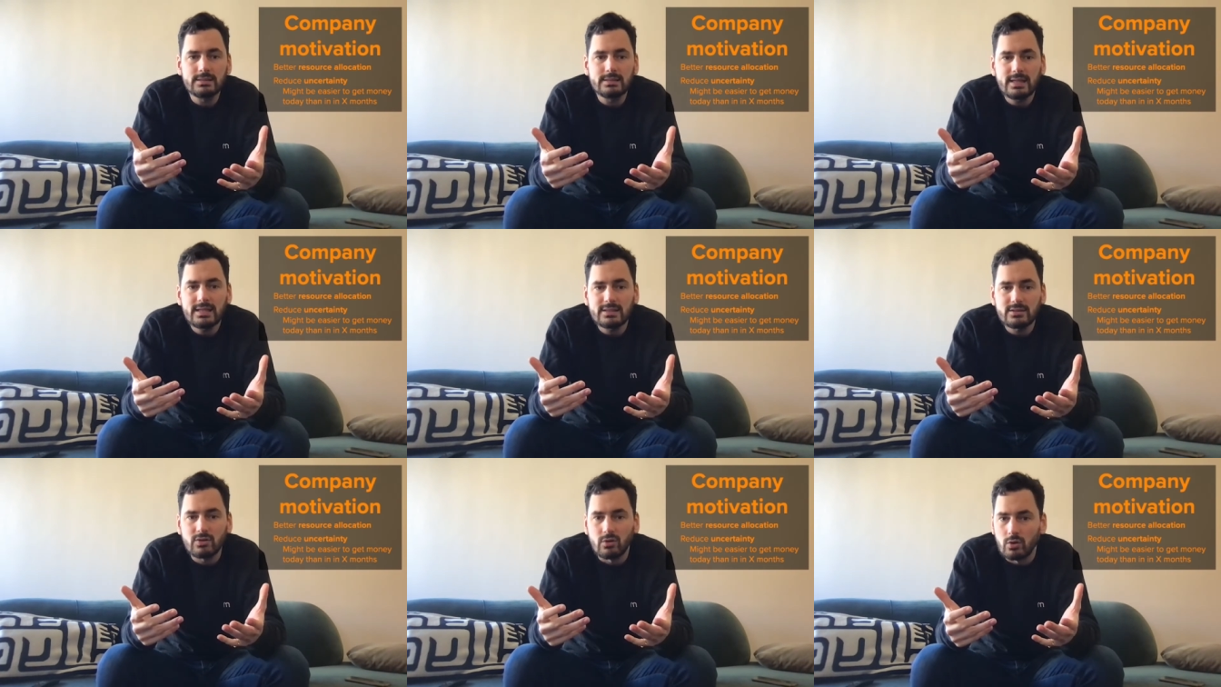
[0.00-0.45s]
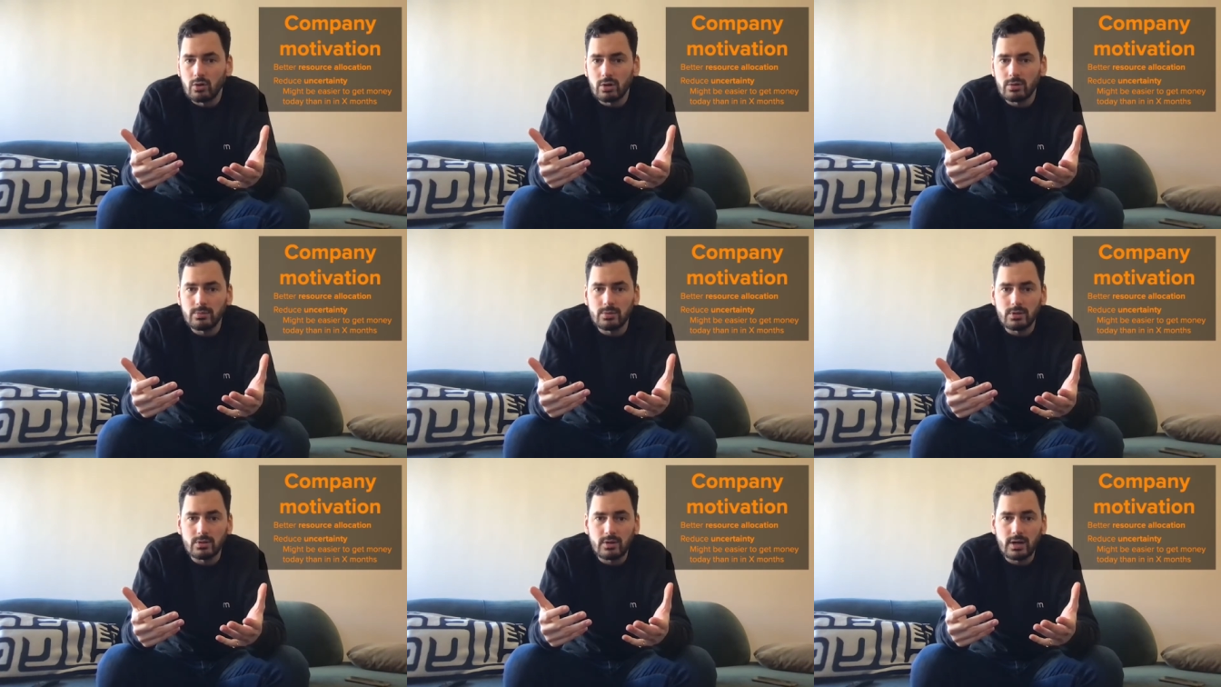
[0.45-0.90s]
That's
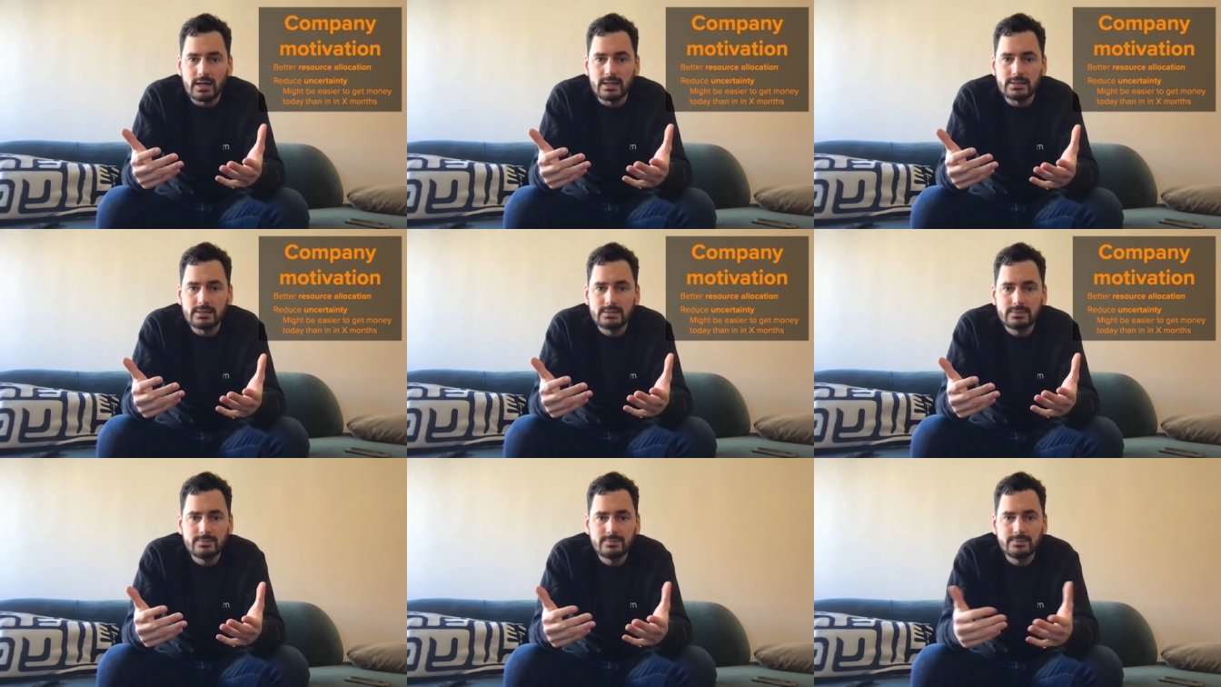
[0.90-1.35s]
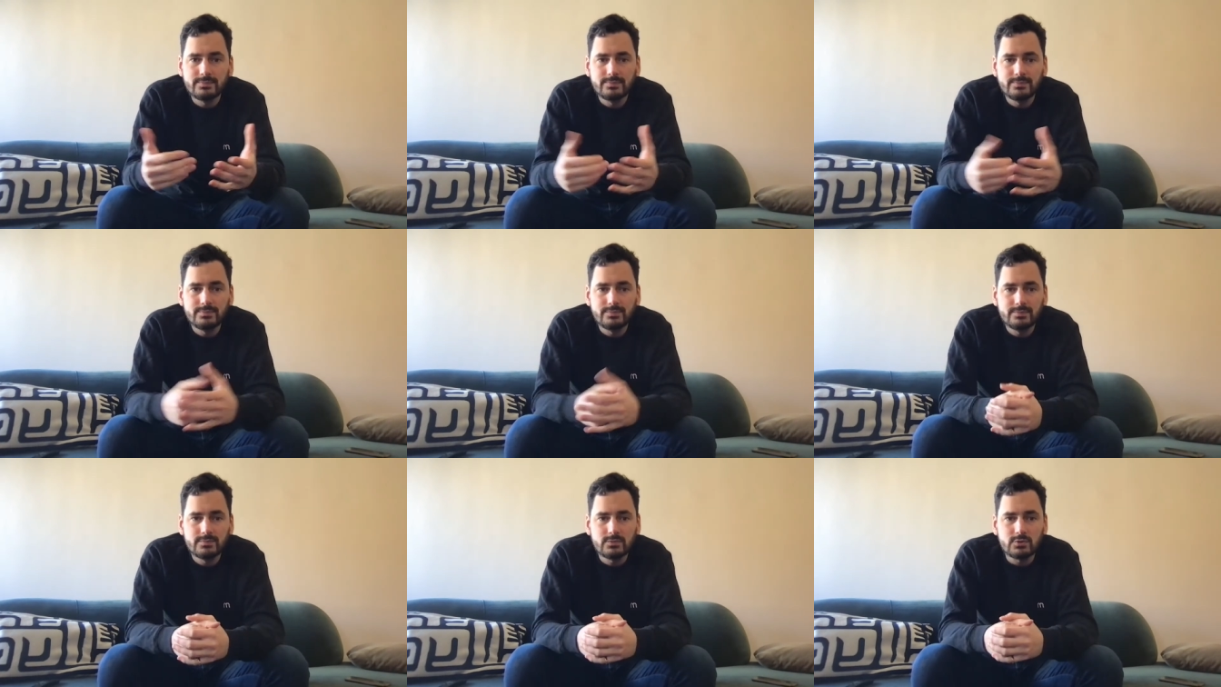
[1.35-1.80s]
horrible, right?
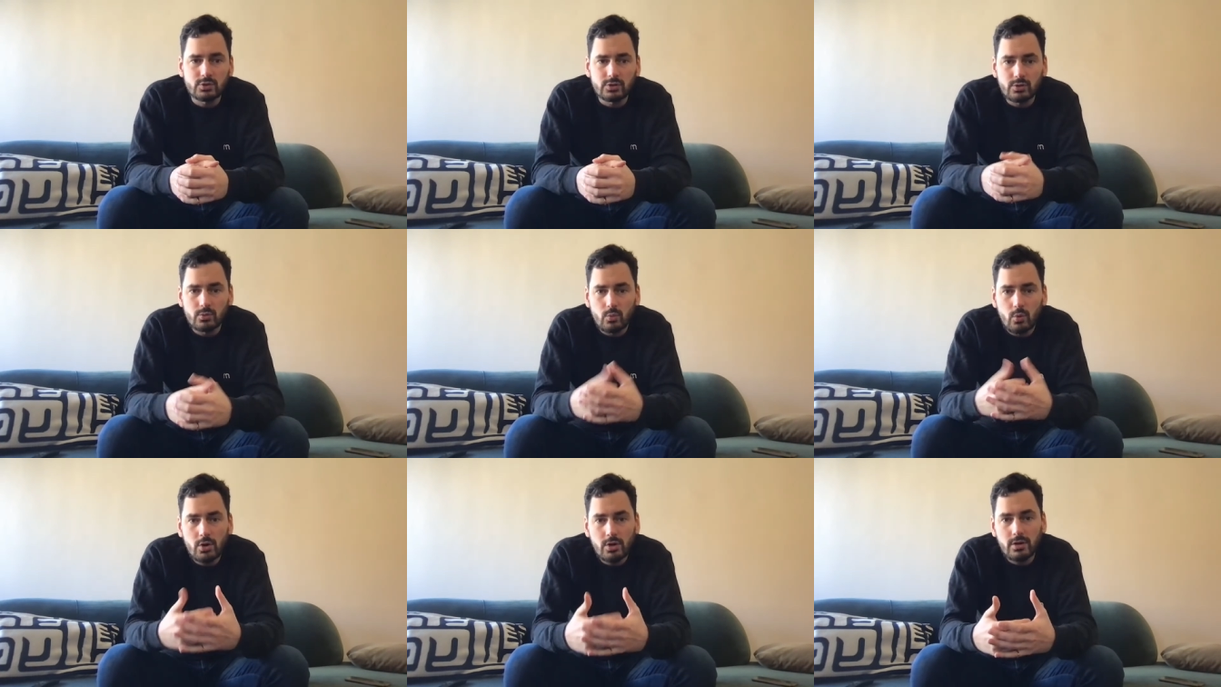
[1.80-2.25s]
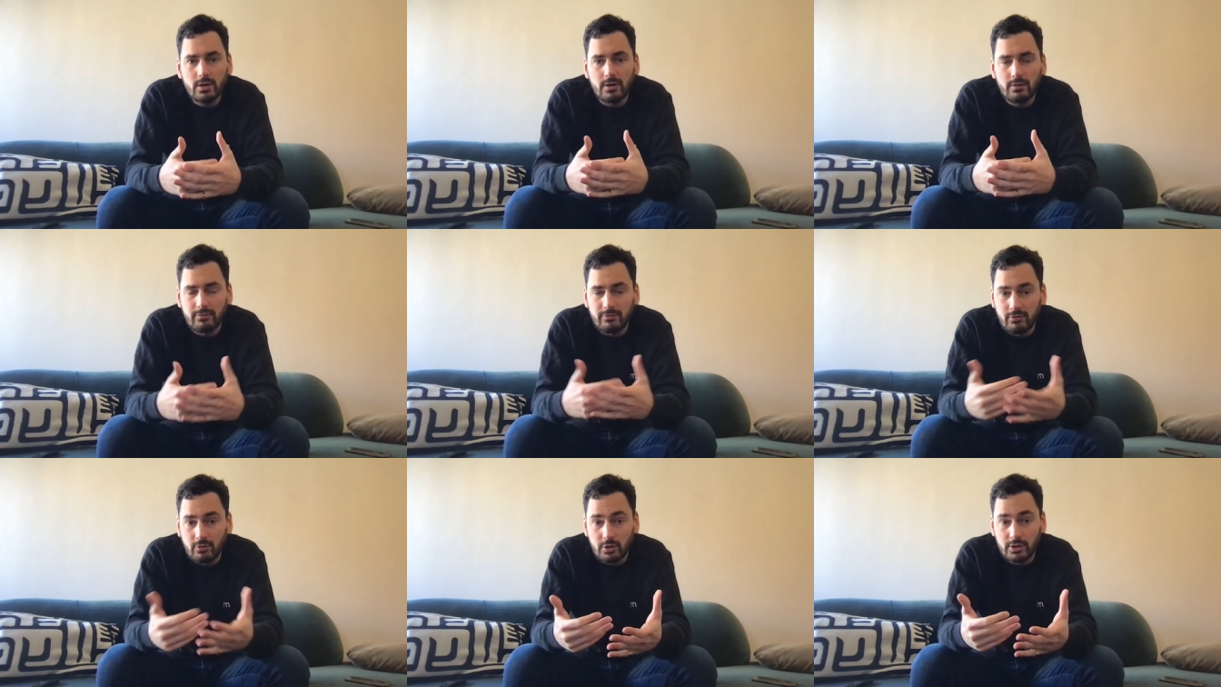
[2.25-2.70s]
So you want to
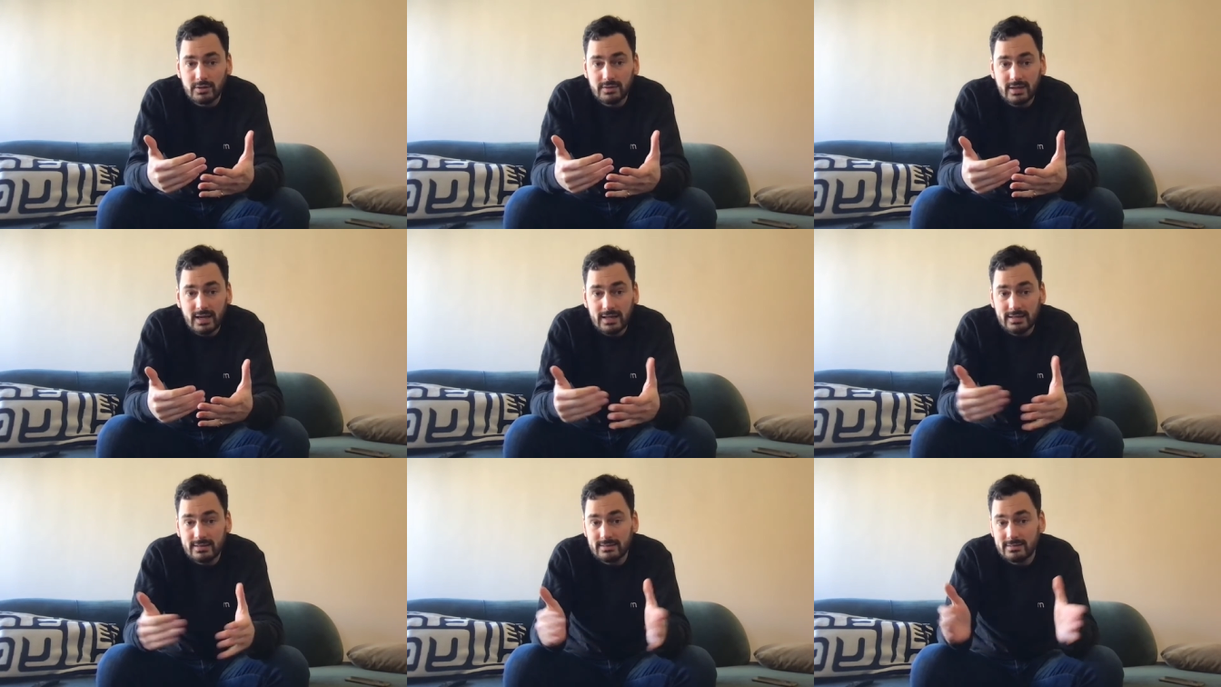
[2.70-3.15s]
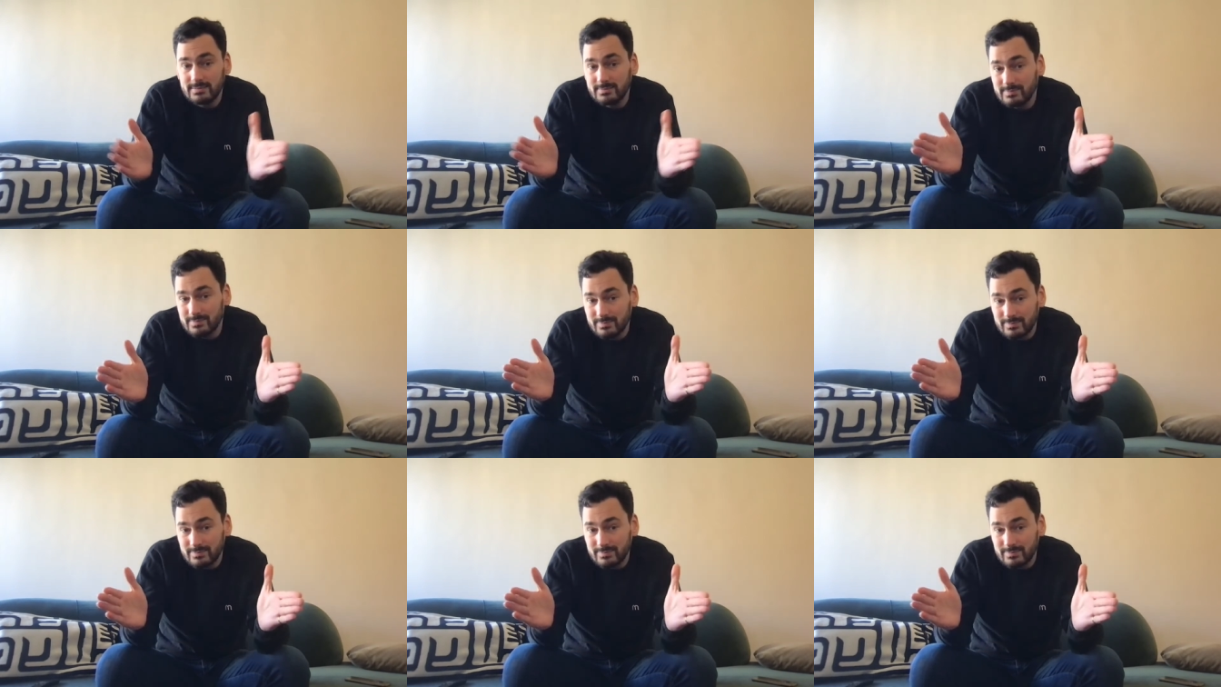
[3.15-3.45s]
avoid that